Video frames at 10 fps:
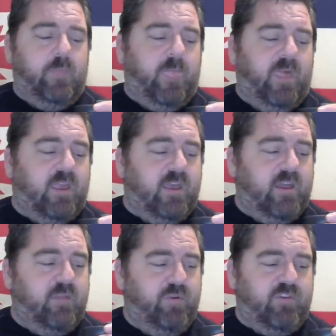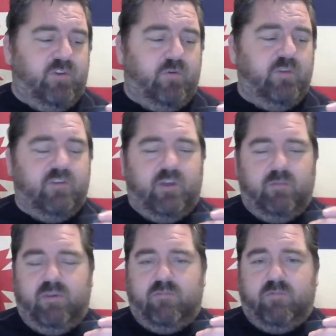It kind of puts an onus on
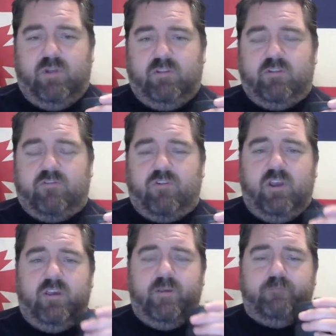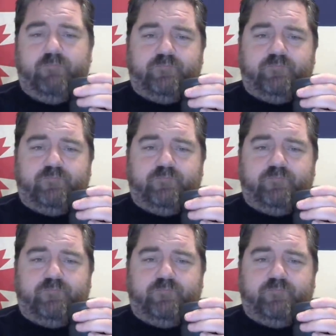me as well to try to